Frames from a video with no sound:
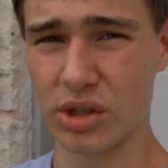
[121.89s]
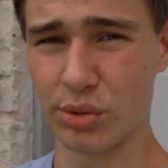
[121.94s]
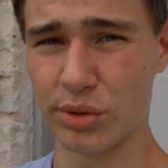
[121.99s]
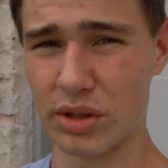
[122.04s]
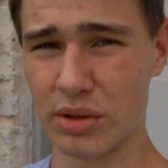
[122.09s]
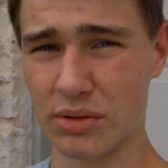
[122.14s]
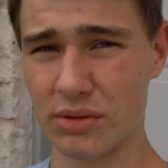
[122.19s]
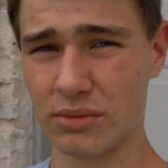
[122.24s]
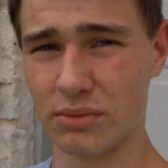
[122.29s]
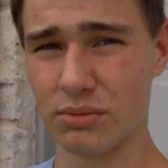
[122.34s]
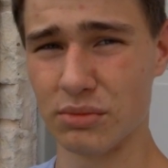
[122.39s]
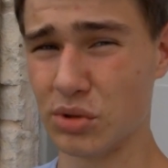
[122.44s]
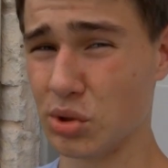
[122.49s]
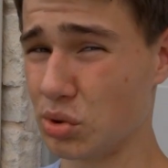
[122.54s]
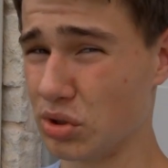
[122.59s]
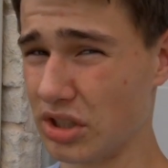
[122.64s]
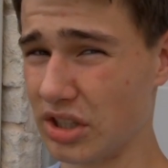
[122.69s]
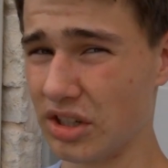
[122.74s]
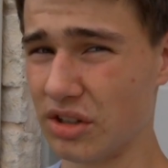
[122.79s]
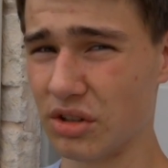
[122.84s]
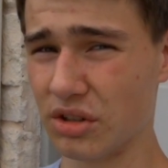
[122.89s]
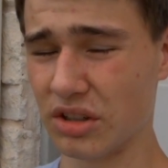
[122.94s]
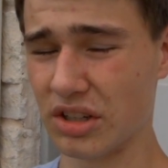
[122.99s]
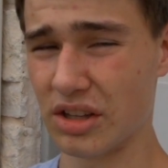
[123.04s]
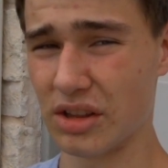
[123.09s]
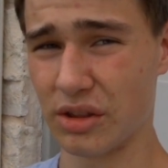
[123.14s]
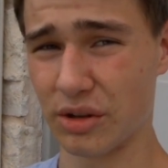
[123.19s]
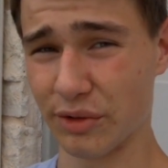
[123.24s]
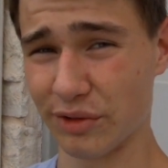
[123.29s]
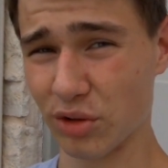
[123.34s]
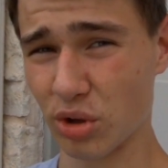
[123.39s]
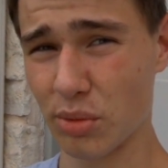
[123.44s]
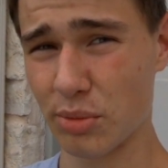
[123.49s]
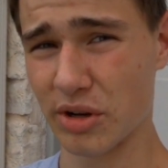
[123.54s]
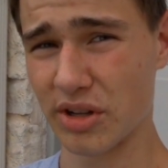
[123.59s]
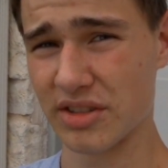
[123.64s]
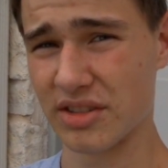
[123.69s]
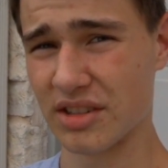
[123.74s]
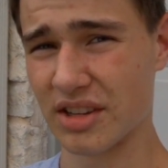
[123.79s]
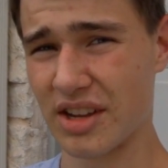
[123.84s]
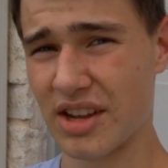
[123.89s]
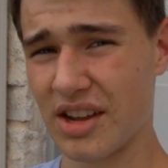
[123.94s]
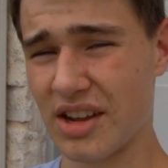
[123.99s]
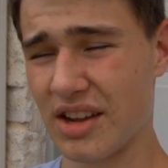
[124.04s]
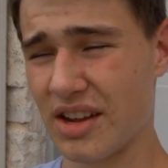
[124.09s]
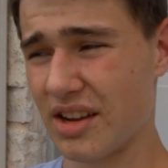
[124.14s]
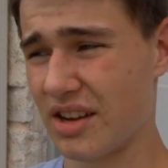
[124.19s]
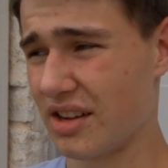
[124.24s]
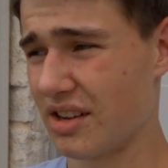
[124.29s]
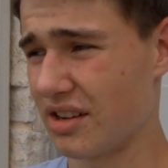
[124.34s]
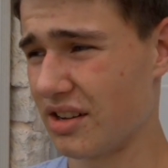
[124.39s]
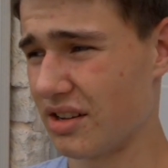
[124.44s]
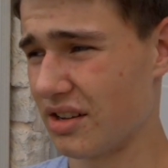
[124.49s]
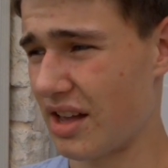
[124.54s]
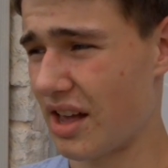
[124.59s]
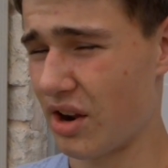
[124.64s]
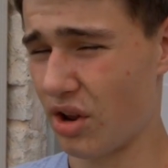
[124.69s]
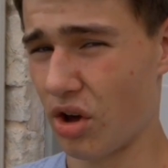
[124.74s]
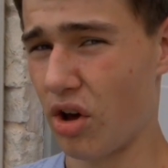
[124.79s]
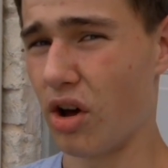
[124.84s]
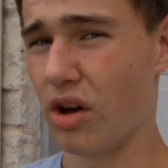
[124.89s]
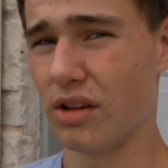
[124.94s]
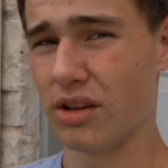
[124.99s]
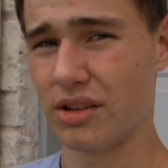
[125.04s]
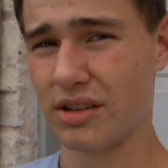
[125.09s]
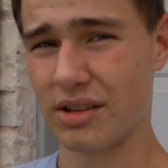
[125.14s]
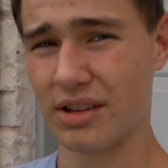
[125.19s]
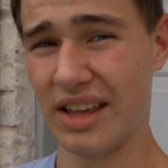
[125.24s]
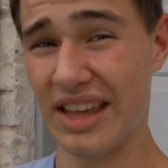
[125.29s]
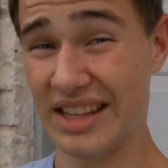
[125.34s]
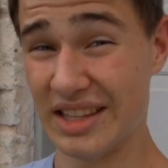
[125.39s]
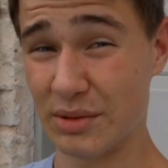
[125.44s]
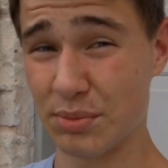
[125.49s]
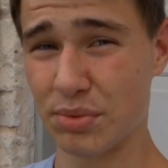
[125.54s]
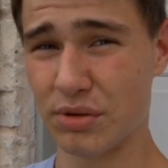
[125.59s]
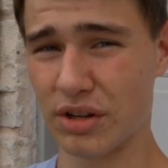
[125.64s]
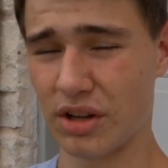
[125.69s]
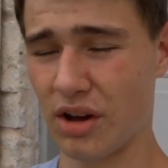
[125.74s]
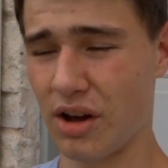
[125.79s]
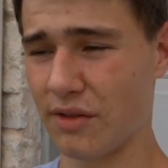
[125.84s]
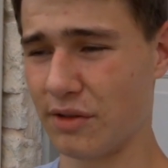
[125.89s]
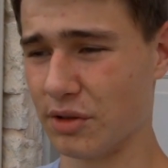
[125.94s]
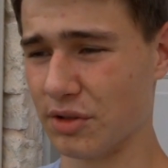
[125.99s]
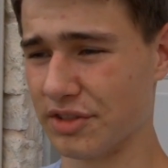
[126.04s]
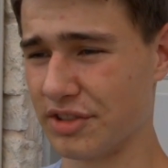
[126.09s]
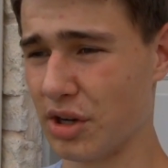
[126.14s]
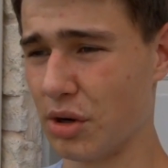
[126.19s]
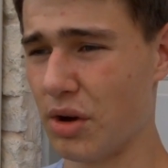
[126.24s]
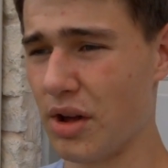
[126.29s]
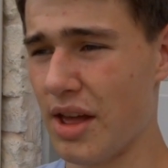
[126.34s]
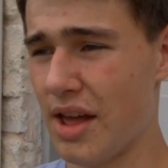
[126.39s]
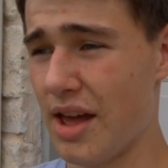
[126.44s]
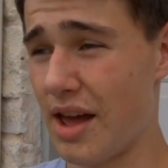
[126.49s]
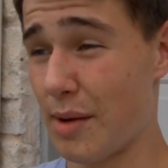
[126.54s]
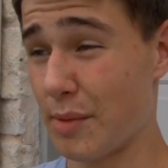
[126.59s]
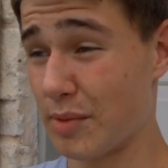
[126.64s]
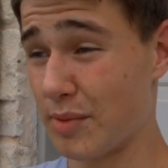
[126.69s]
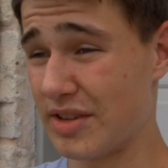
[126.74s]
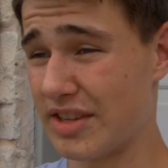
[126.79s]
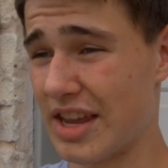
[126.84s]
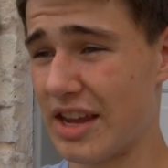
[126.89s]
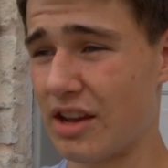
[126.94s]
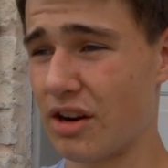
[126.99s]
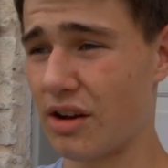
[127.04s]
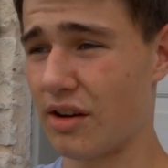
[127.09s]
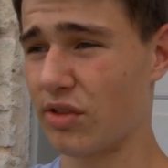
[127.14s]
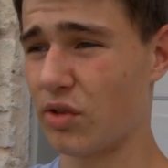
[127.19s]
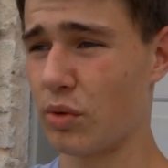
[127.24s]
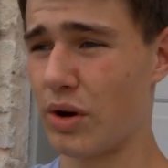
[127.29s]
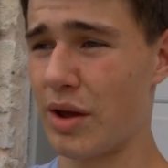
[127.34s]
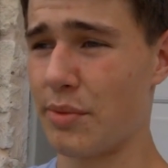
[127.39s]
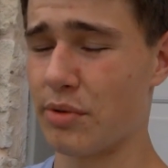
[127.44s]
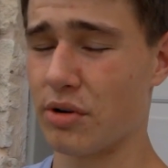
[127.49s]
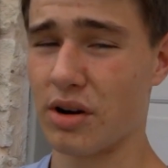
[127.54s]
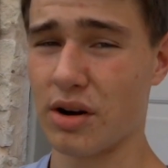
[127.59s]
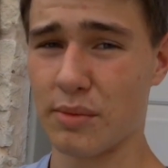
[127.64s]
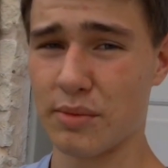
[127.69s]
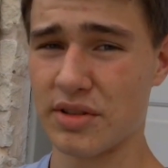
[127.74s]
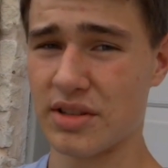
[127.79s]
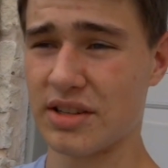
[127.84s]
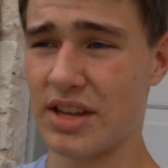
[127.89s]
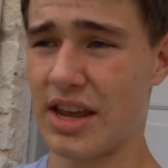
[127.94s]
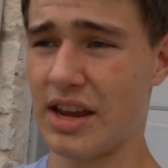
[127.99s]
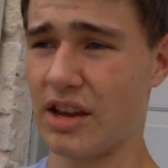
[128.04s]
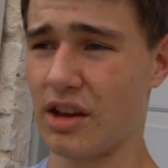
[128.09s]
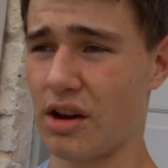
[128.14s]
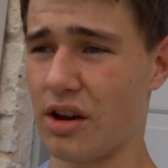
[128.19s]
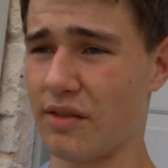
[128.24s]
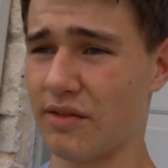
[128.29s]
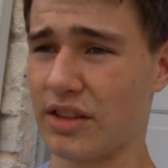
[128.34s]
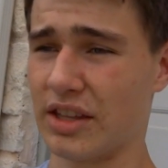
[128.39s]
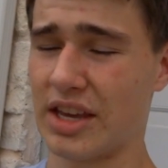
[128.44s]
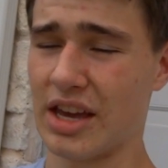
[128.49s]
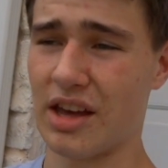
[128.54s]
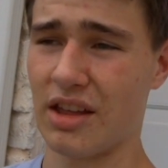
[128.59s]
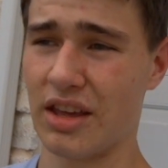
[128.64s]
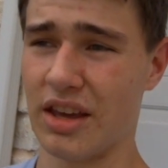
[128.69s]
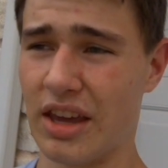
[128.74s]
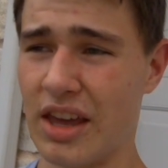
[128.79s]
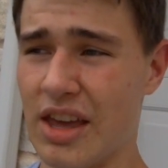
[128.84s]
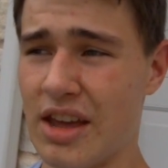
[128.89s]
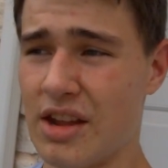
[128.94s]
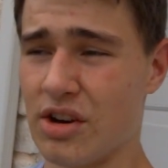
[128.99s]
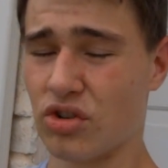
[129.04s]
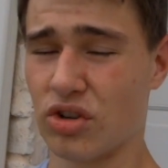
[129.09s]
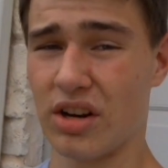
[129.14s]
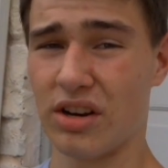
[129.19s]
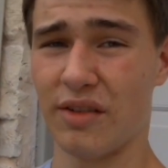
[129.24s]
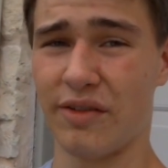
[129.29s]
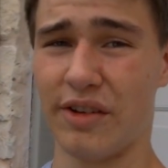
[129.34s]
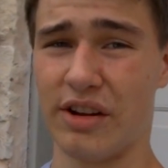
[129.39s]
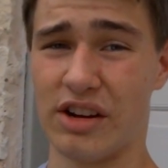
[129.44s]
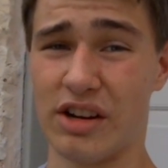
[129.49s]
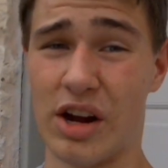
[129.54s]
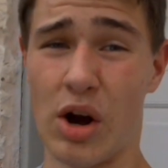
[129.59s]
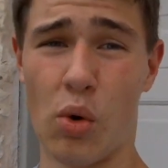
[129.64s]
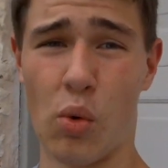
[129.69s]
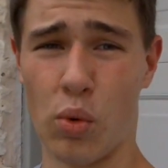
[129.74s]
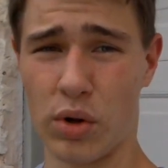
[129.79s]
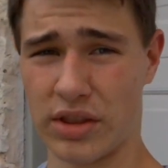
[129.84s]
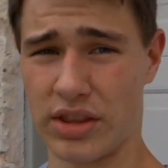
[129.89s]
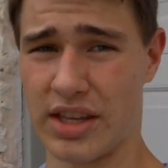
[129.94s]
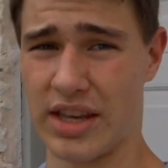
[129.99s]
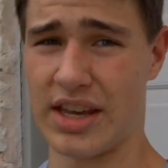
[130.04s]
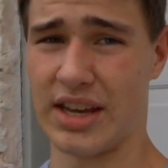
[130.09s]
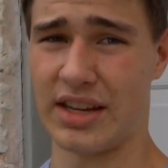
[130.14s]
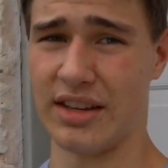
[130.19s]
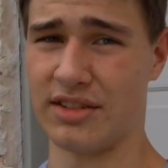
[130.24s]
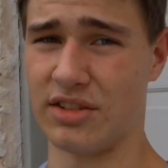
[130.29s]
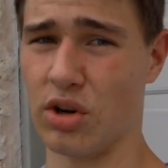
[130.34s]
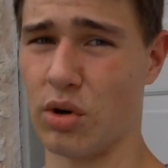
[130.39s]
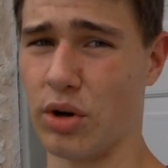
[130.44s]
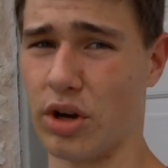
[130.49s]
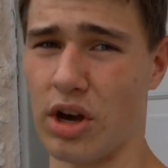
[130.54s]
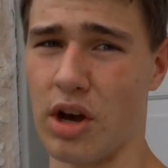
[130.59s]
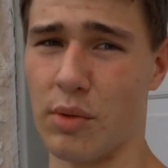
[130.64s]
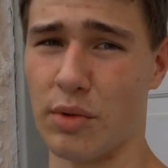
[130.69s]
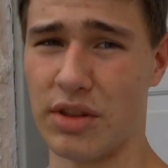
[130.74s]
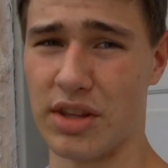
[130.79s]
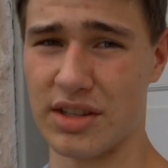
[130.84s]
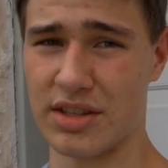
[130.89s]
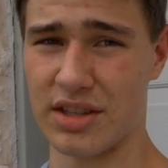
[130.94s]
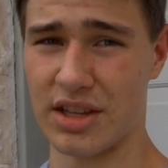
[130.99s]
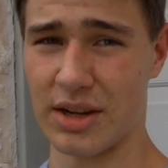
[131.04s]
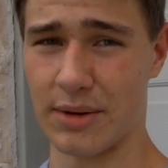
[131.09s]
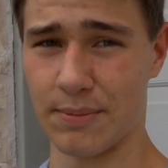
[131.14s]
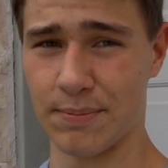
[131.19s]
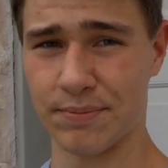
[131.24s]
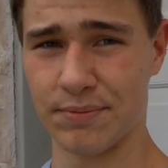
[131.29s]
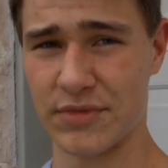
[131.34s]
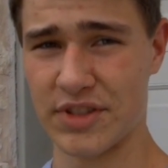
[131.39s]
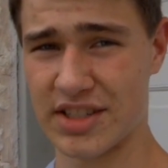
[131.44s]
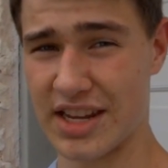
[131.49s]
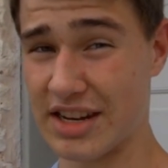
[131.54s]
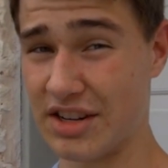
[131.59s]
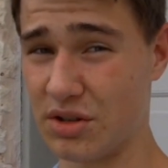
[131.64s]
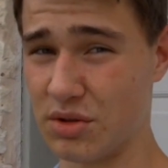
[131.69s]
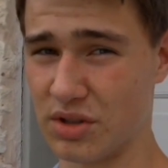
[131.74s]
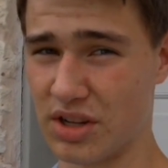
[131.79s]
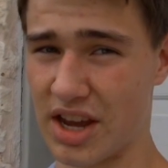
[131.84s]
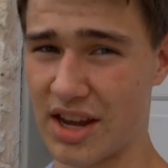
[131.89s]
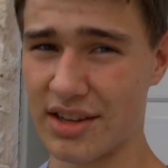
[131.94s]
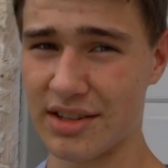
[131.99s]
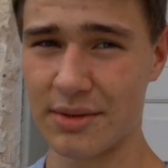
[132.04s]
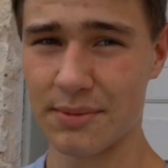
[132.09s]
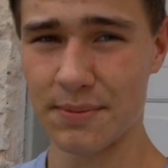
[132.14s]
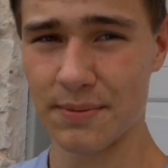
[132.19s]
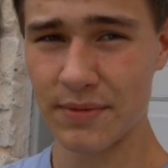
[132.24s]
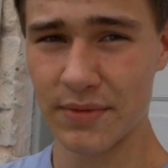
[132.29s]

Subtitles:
going moldy underneath your floorboards at all. It's pretty awful. So I'm going to be taking off the wiper arms, taking off the cowling, trying to figure out what the heck is going on with this thing. Stay tuned, guys.